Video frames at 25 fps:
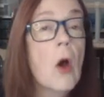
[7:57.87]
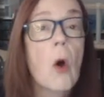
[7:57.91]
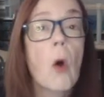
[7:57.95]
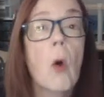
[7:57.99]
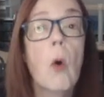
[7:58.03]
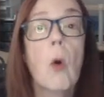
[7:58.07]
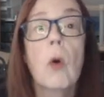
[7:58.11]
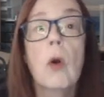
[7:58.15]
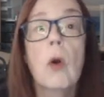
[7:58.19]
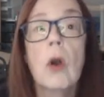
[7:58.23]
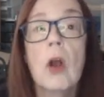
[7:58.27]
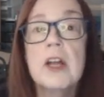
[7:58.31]

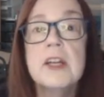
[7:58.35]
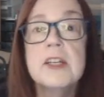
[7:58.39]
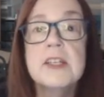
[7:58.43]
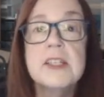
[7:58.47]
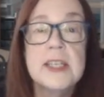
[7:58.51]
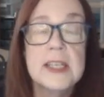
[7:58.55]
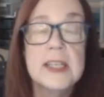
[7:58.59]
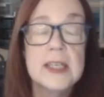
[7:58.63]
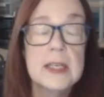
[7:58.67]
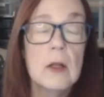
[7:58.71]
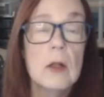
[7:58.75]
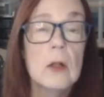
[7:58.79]
or
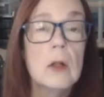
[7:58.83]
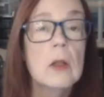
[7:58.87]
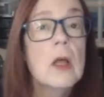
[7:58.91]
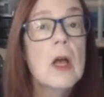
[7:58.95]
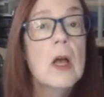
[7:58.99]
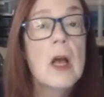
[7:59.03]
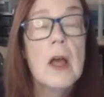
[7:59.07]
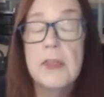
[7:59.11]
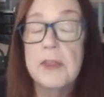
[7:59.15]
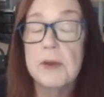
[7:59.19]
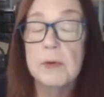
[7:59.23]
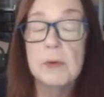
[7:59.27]
until
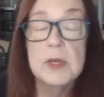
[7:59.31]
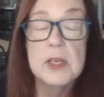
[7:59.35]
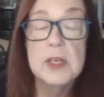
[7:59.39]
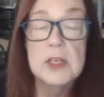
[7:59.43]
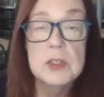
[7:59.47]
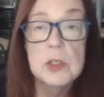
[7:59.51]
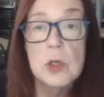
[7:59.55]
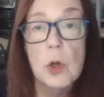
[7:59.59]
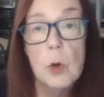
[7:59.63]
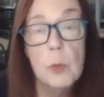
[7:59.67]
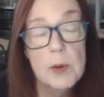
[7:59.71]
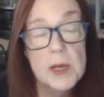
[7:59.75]
there
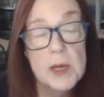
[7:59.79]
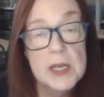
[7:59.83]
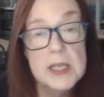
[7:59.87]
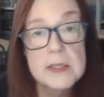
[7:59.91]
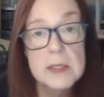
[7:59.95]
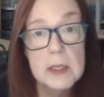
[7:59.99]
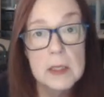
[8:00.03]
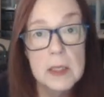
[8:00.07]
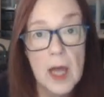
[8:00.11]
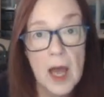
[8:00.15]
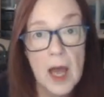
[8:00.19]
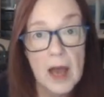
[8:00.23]
is no
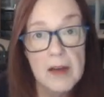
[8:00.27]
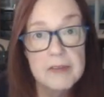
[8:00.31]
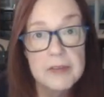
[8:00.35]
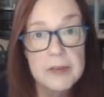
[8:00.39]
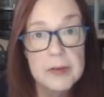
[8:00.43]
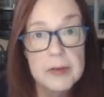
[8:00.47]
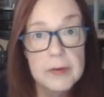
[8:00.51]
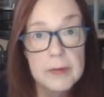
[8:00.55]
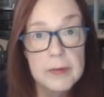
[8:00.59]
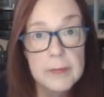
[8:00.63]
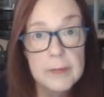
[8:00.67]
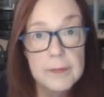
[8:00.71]
pizza left.